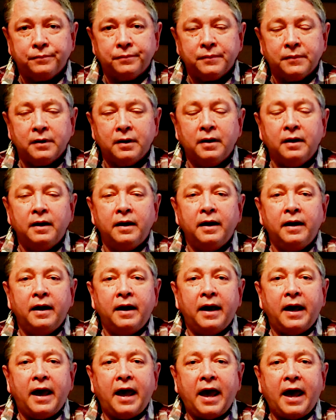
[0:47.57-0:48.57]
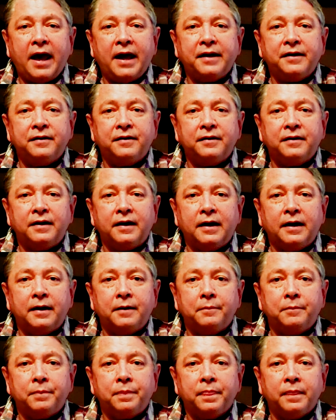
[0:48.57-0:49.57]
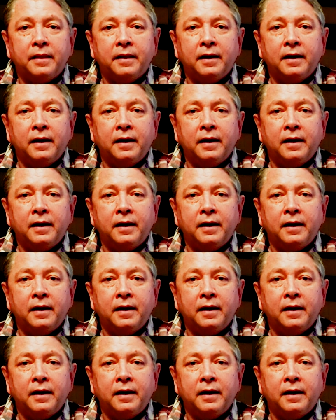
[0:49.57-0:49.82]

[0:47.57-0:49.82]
Mm -hmm. And um,